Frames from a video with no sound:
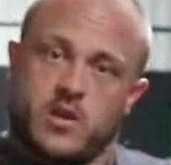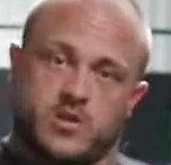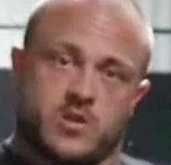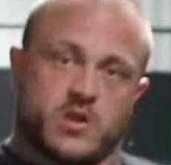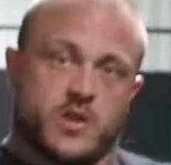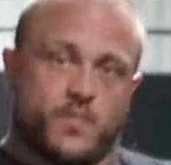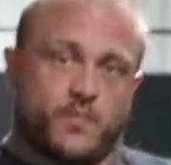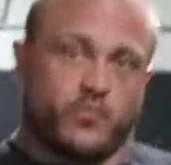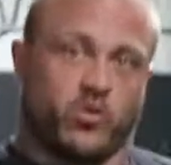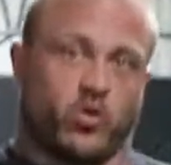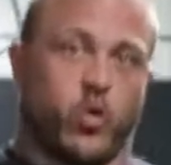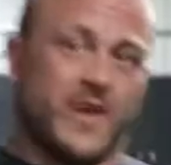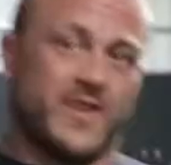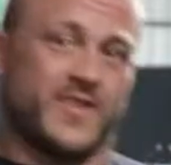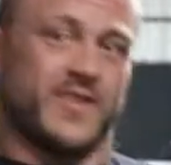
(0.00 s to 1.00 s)
you're just going to
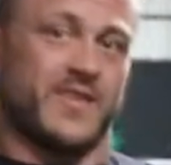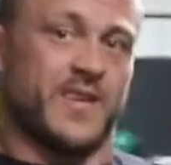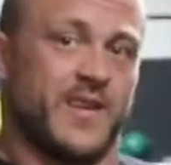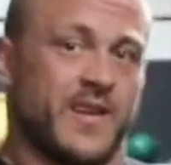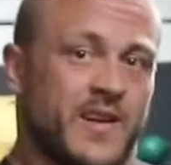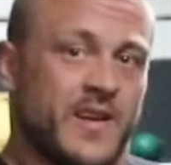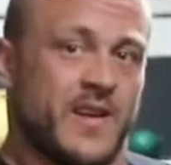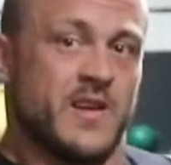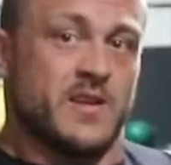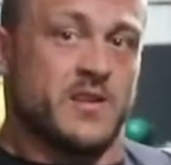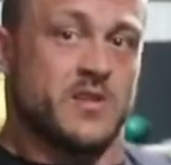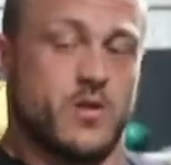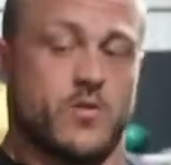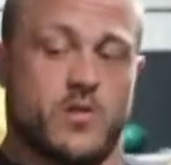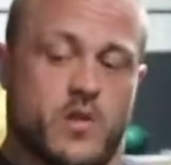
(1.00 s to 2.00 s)
twist
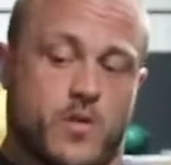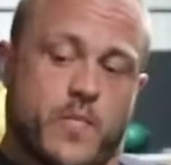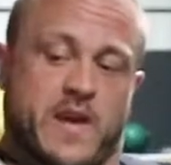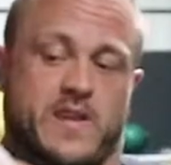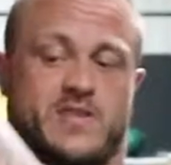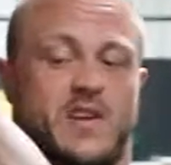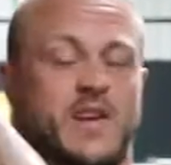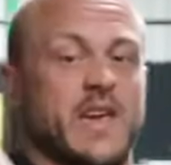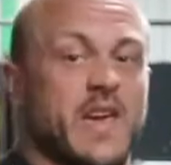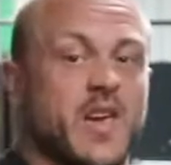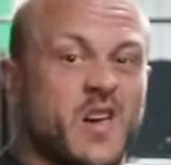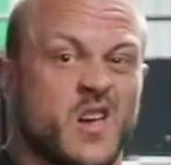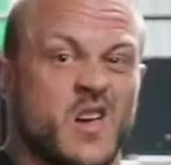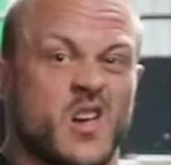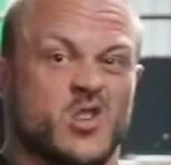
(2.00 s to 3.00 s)
so that you're
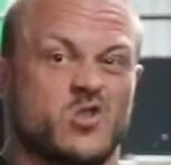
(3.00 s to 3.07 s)
basically